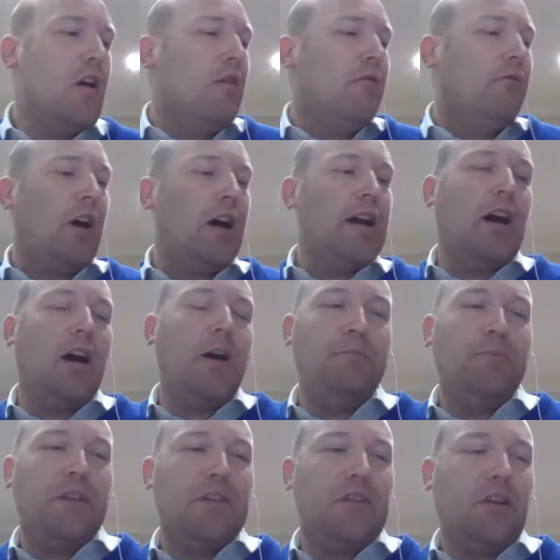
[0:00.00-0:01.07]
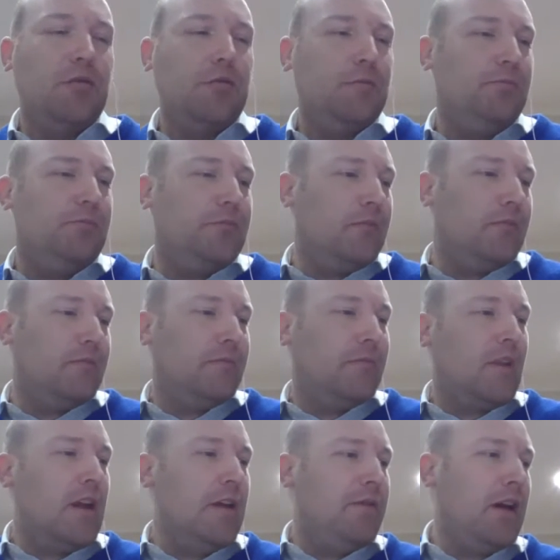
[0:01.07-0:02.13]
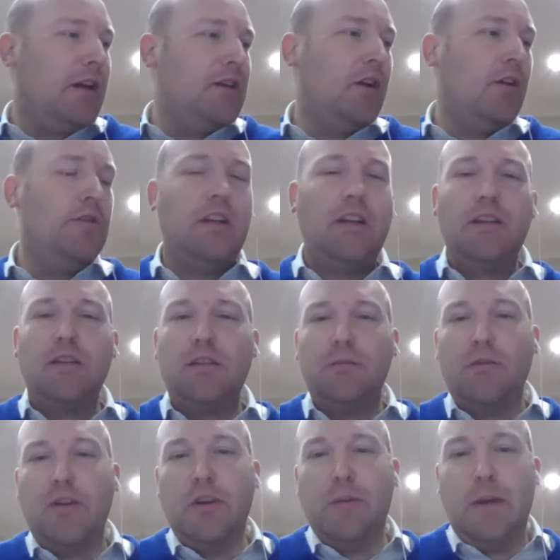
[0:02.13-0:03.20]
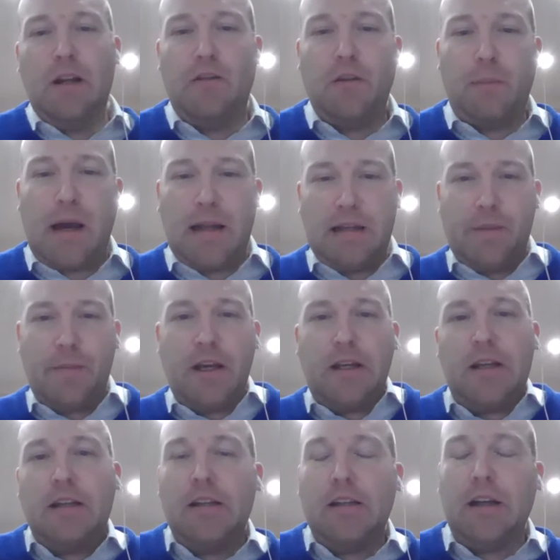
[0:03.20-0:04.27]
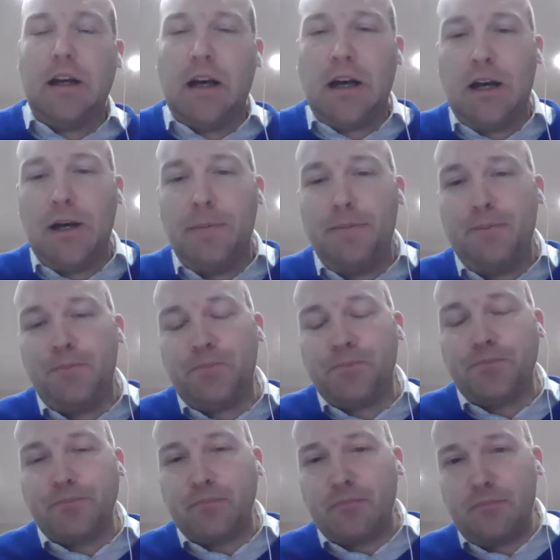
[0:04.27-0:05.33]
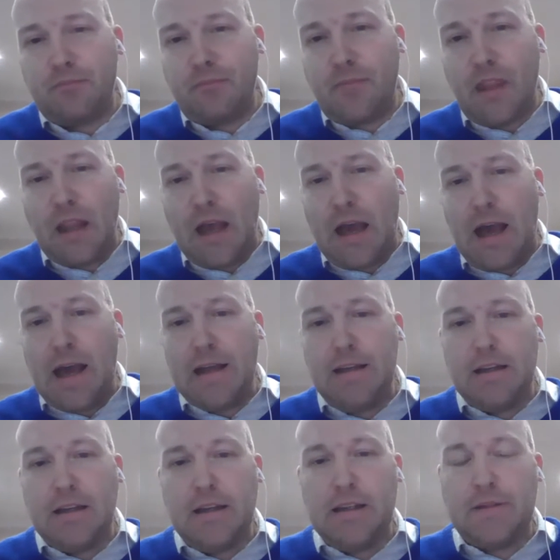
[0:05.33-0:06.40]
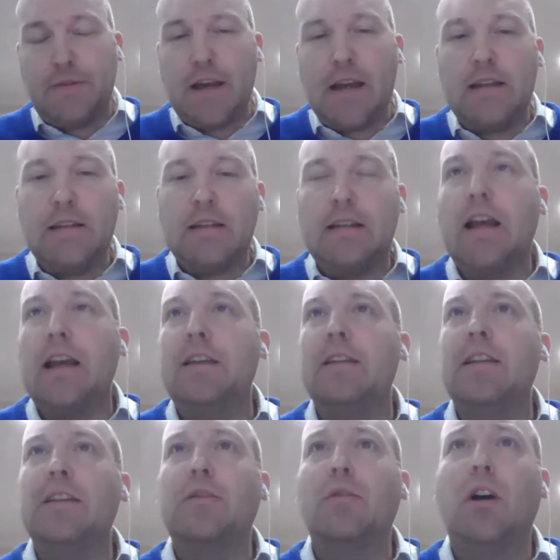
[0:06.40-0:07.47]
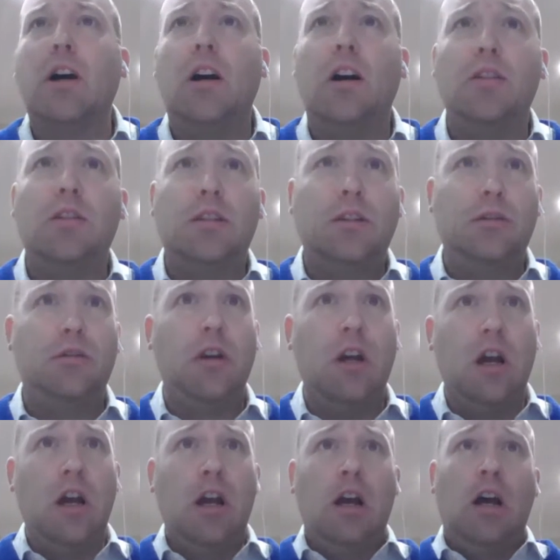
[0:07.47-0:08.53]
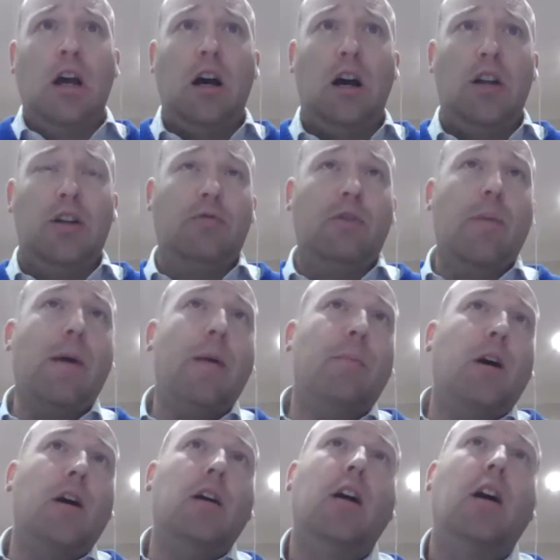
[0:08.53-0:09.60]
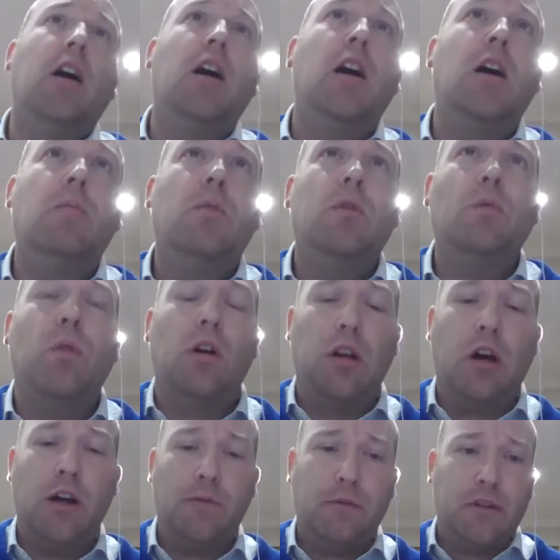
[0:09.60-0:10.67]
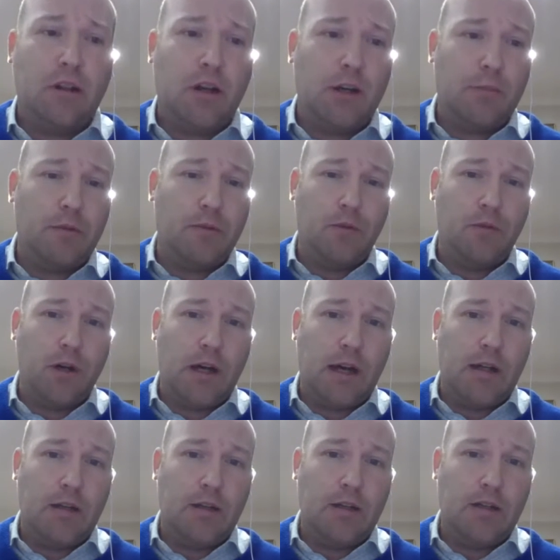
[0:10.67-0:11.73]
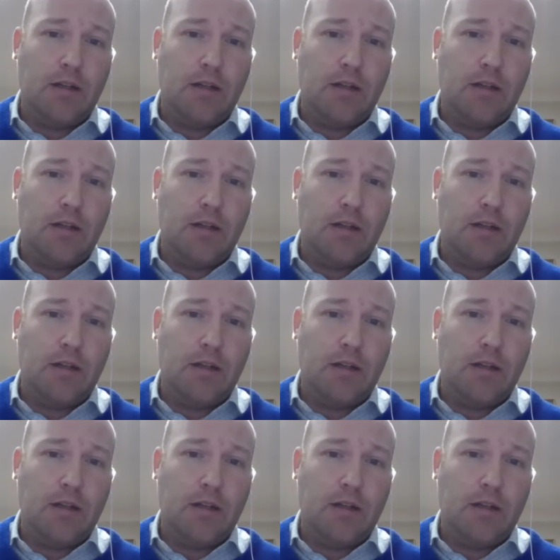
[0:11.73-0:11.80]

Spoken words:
Right. So if you hadn't noticed, we're in the middle of a pandemic. And it's fair to say that it's quite hard to remember what life was like beforehand.